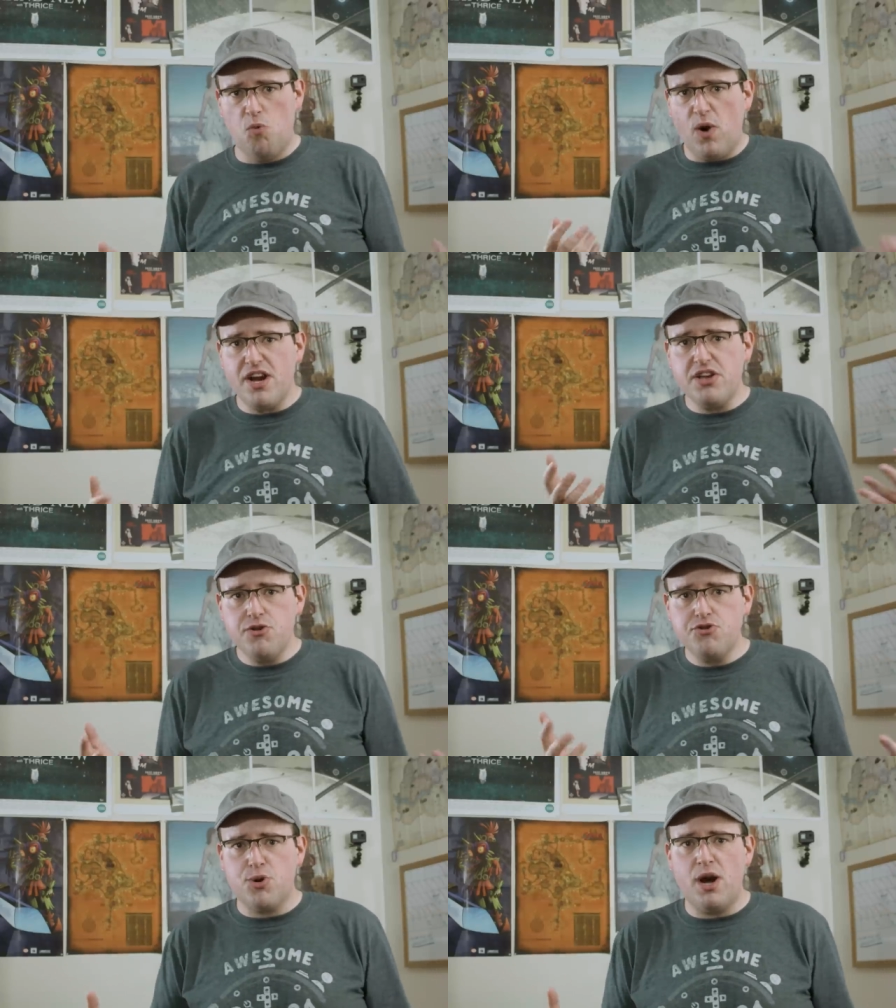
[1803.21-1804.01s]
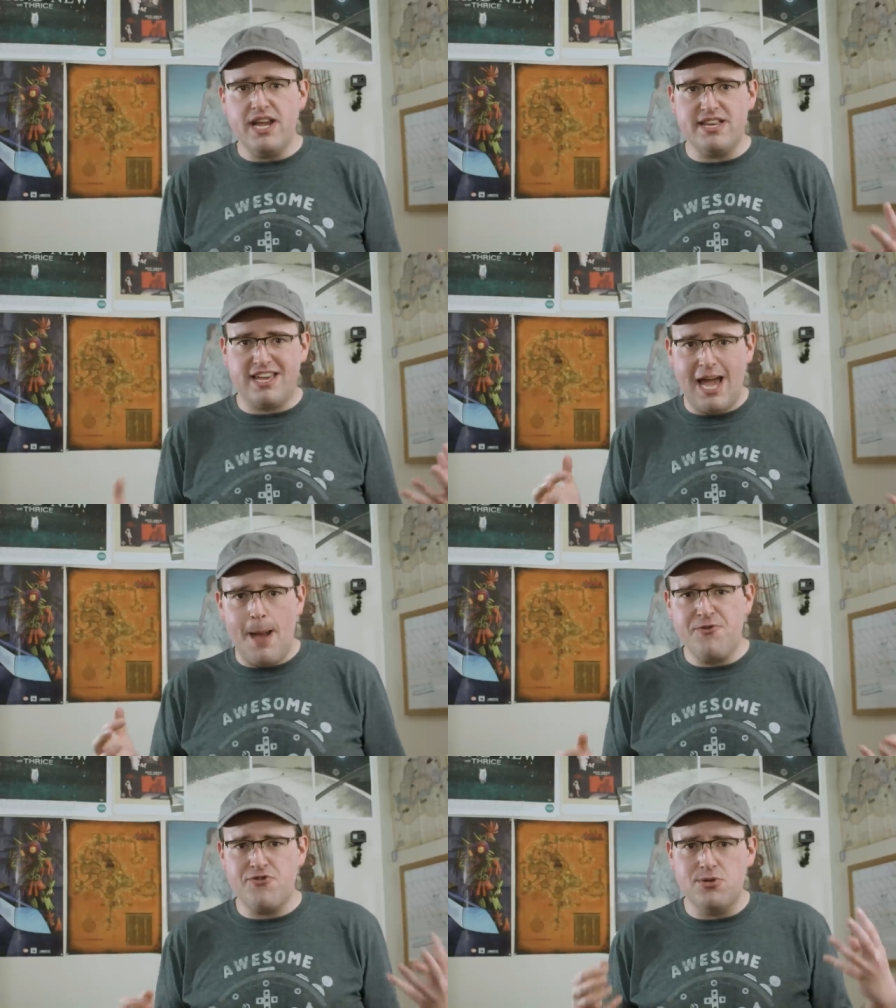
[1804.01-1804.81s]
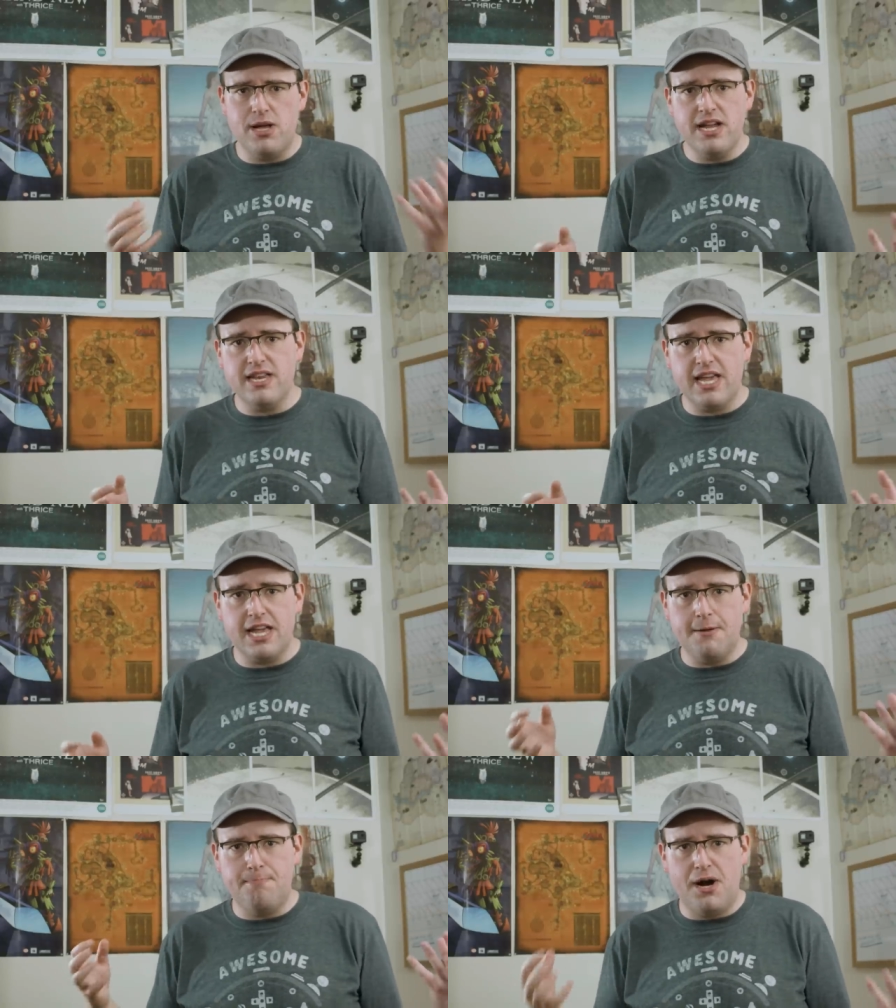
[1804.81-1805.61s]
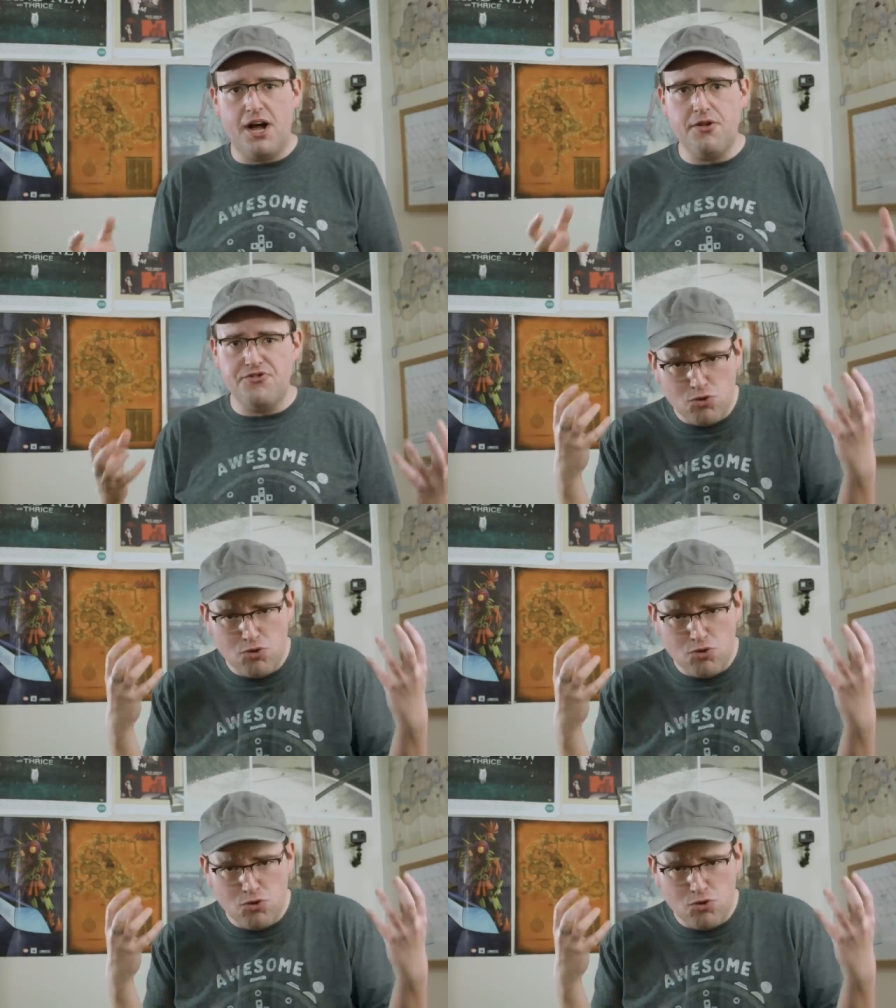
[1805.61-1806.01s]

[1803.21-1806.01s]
Why are you trying to capture lightning in a bottle